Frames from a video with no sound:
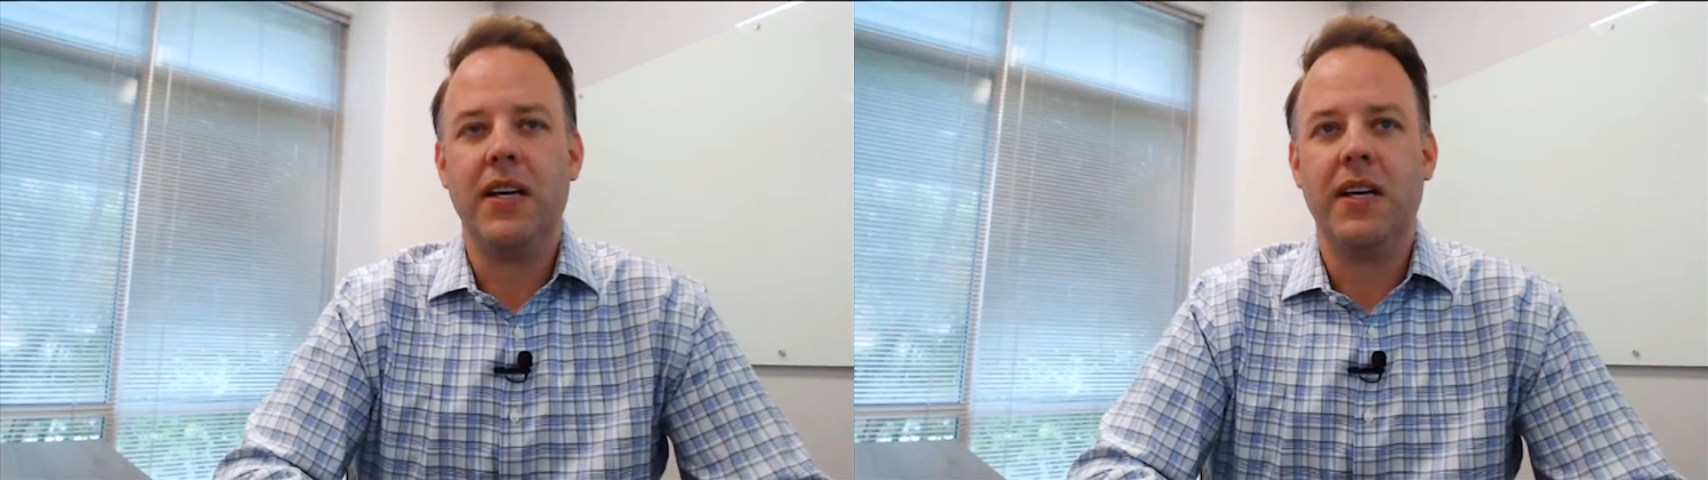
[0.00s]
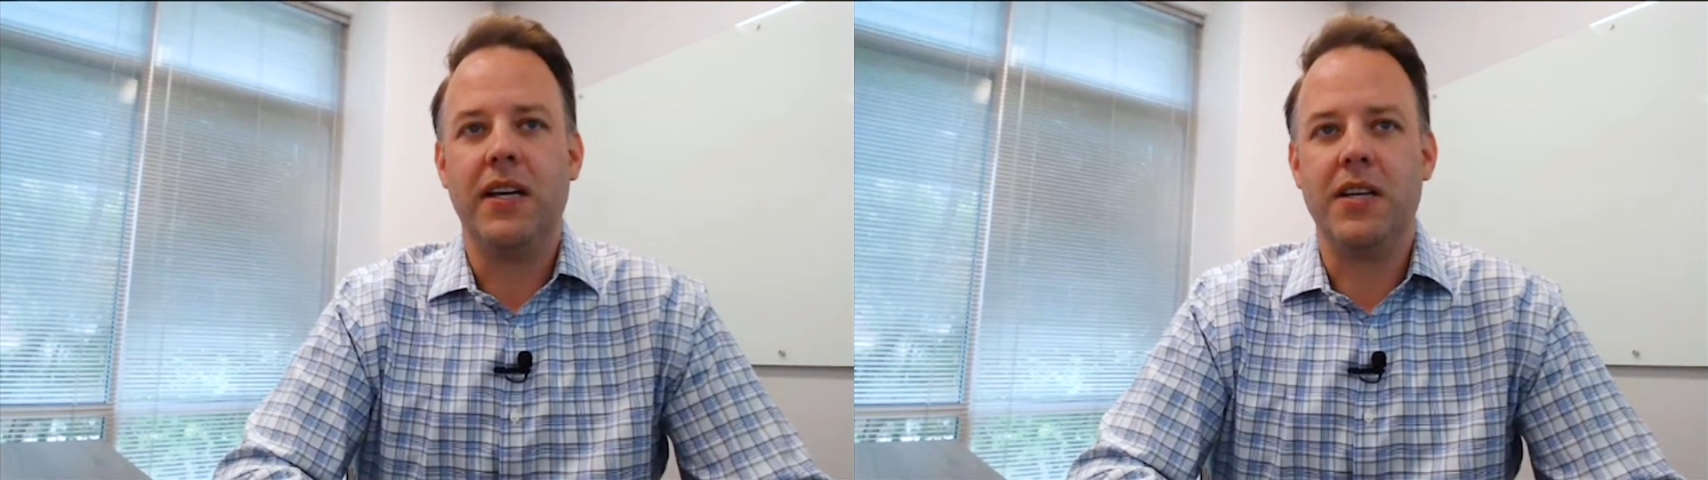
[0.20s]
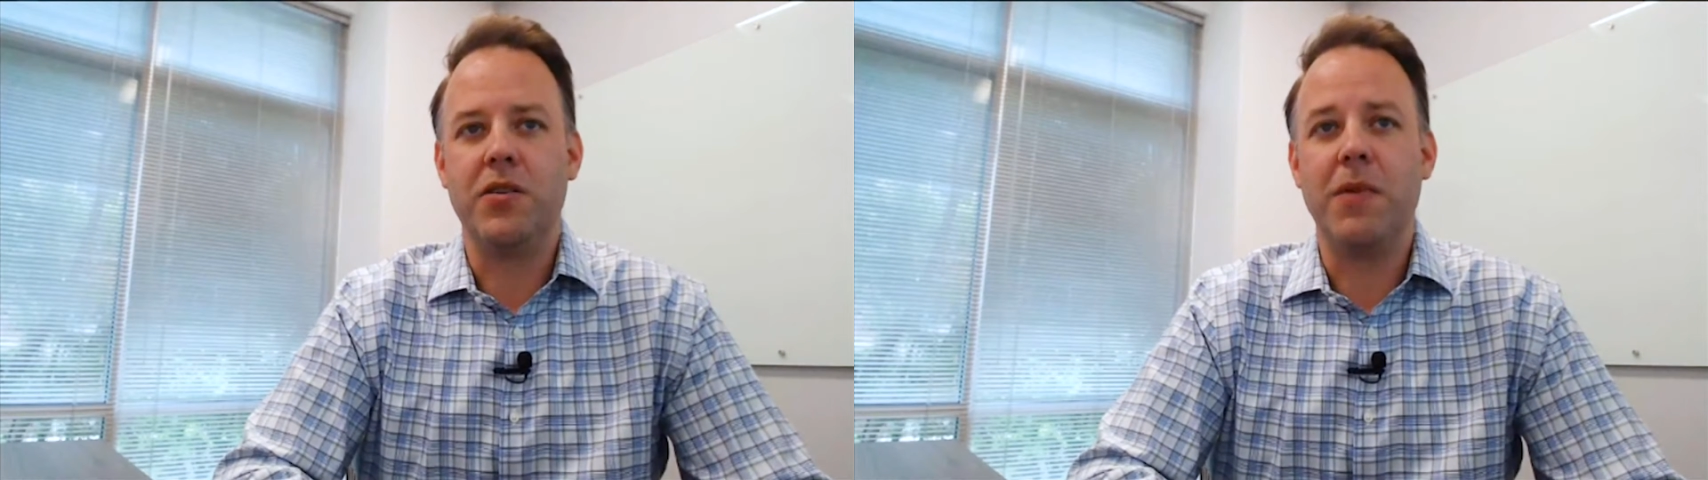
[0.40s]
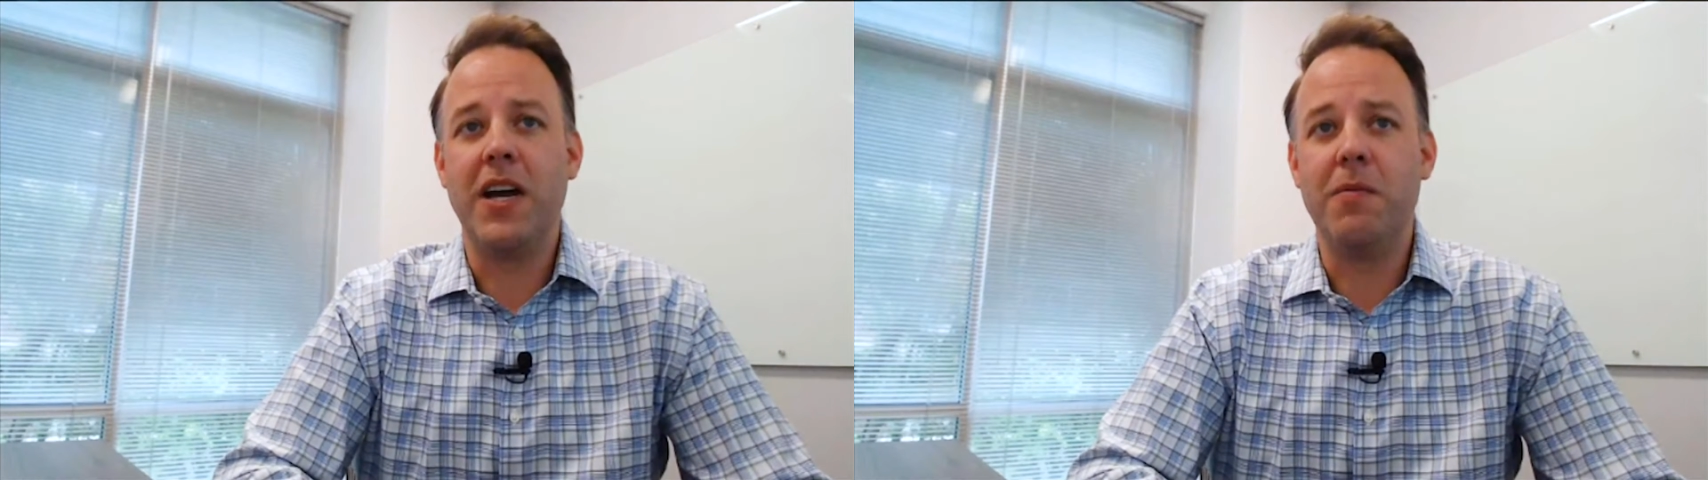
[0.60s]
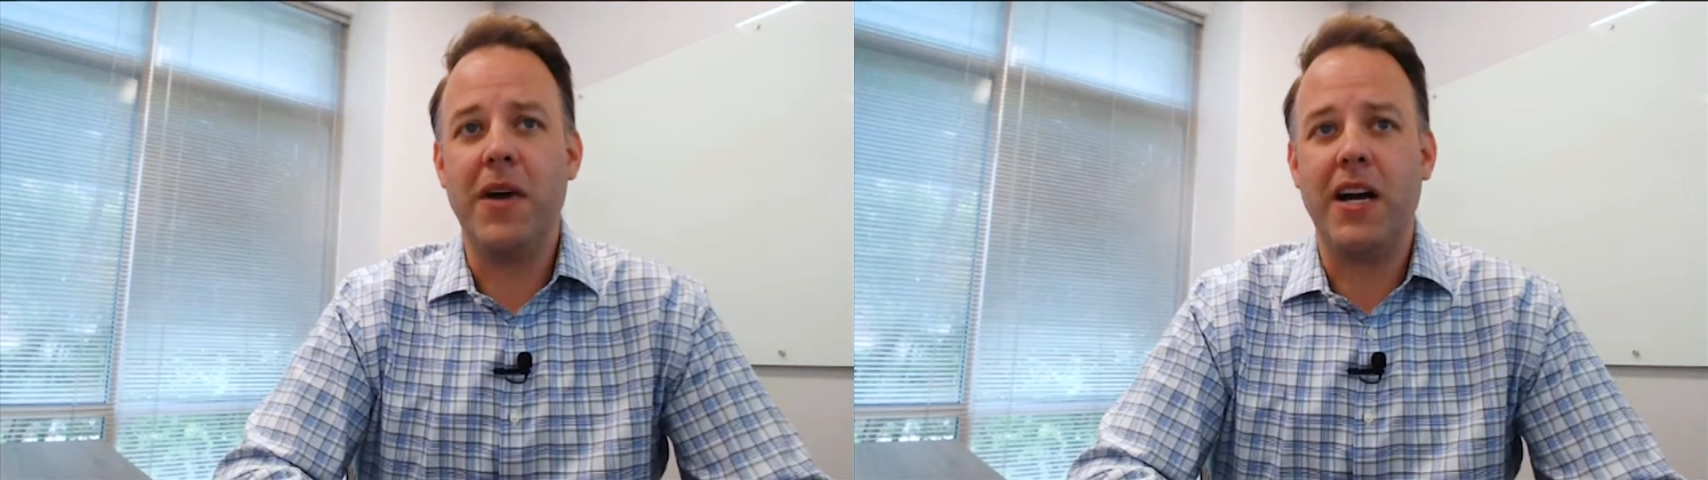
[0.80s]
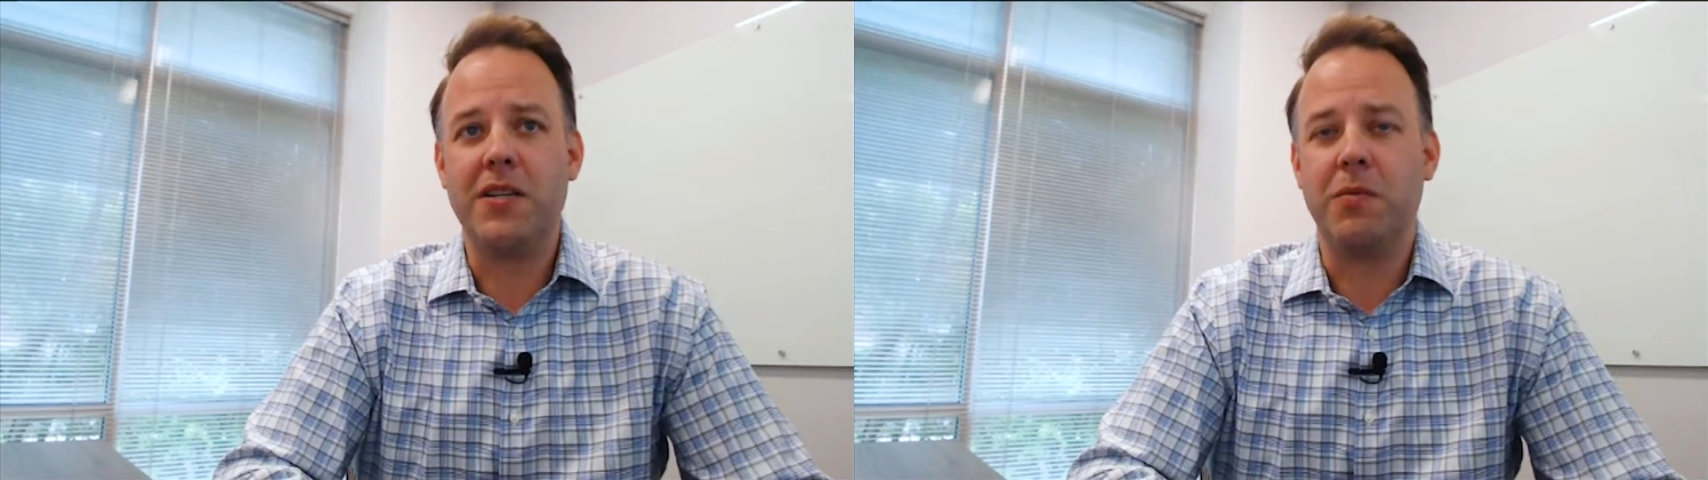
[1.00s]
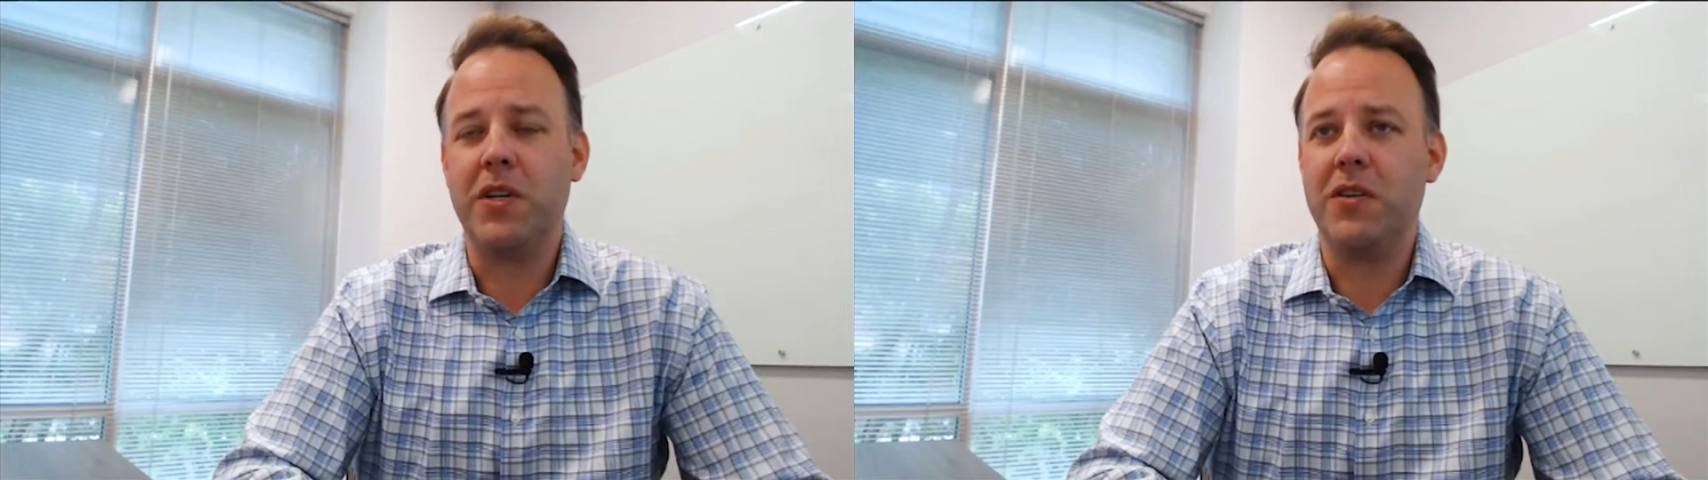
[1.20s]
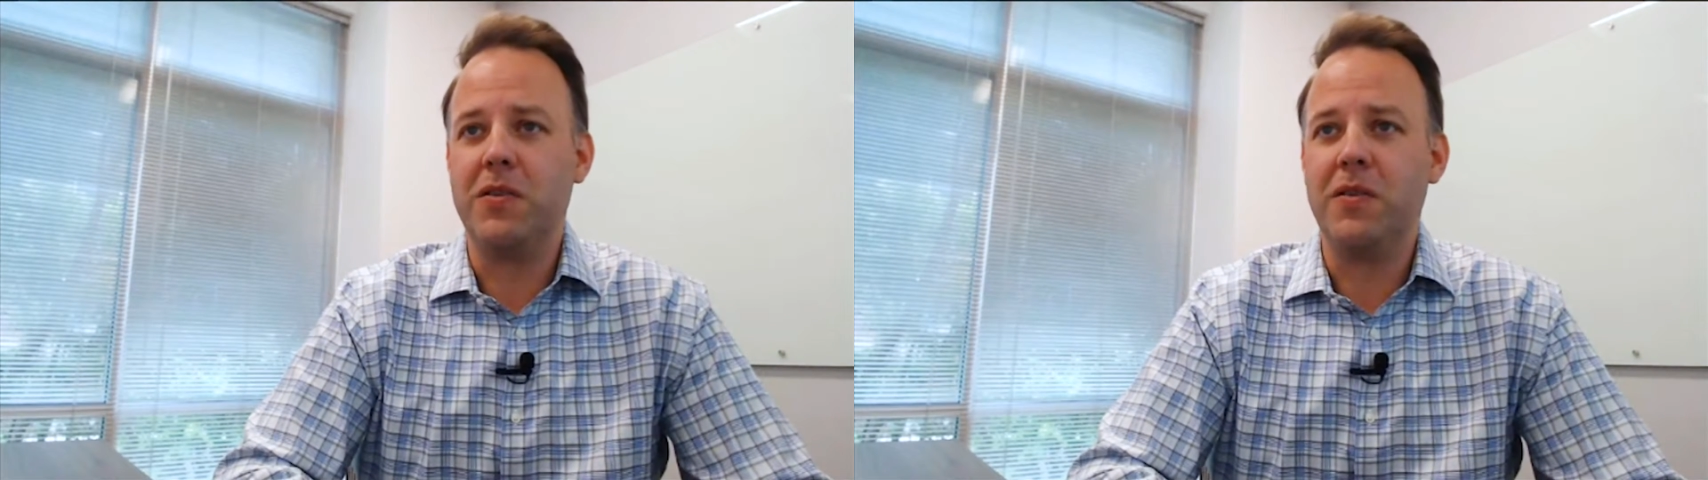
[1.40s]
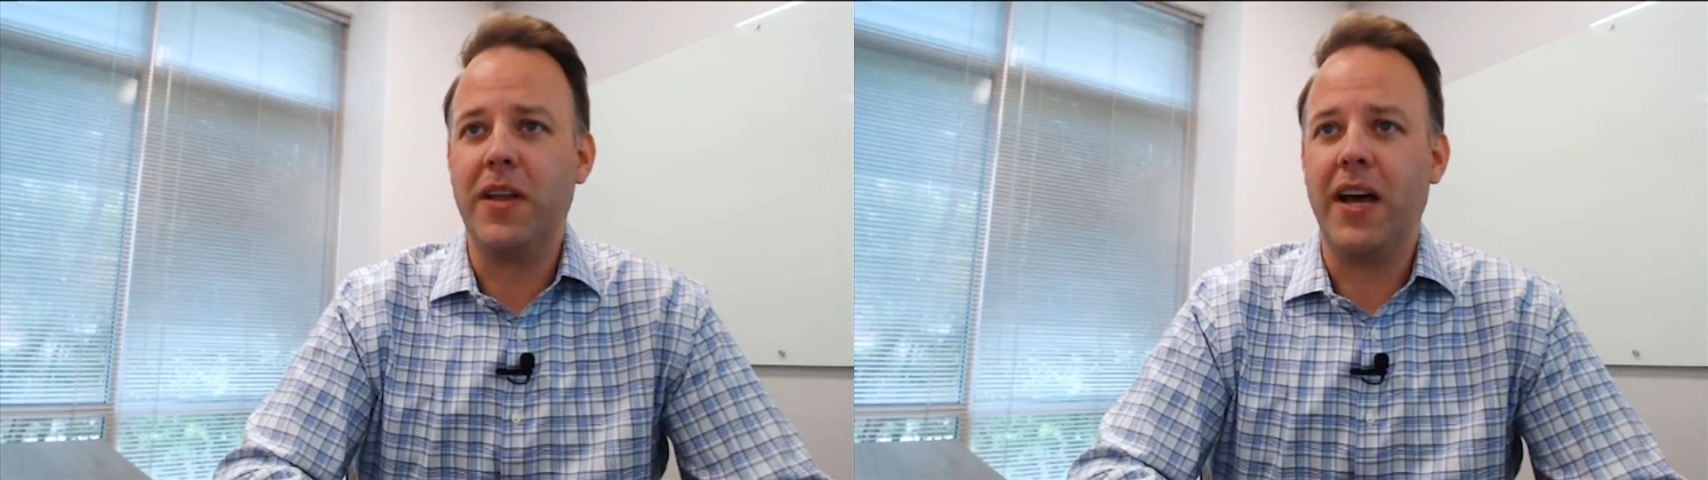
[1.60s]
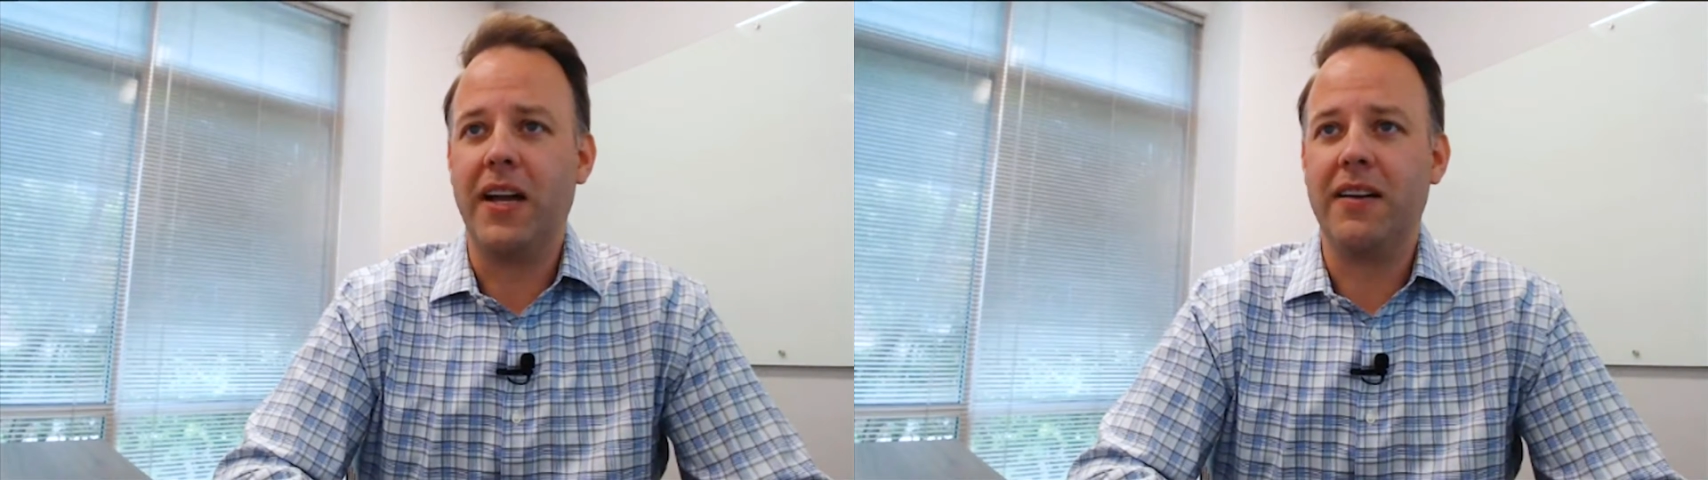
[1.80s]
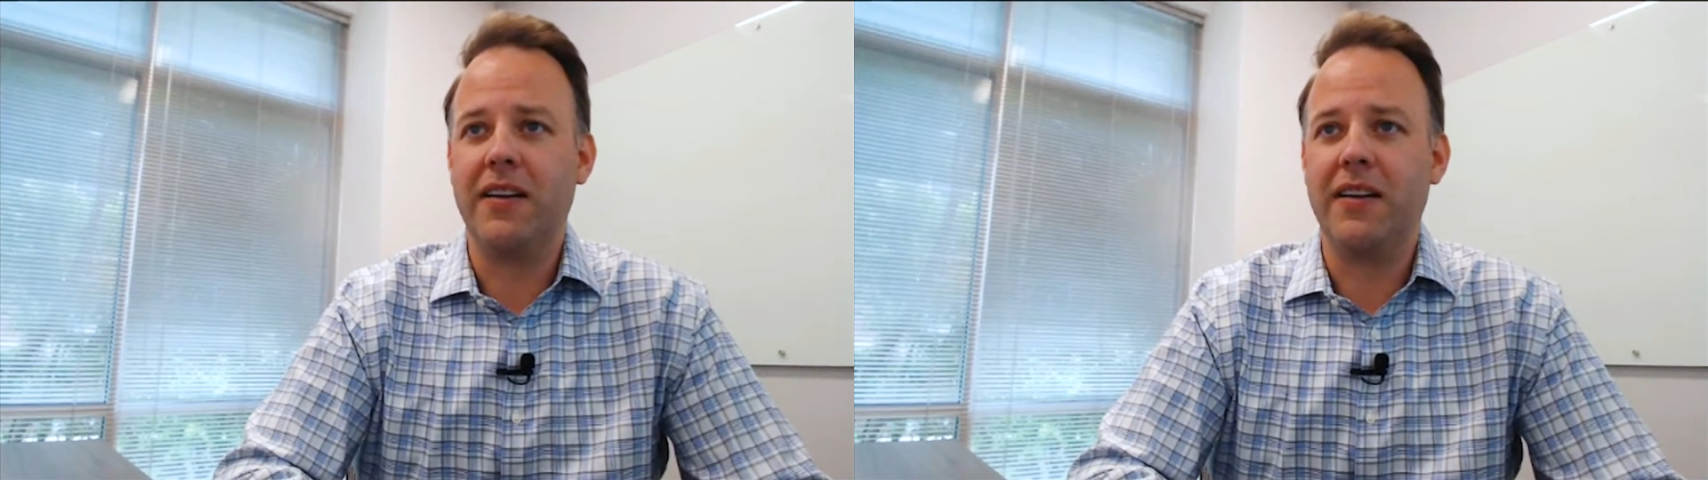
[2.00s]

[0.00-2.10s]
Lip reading: And as you might imagine, when you do that,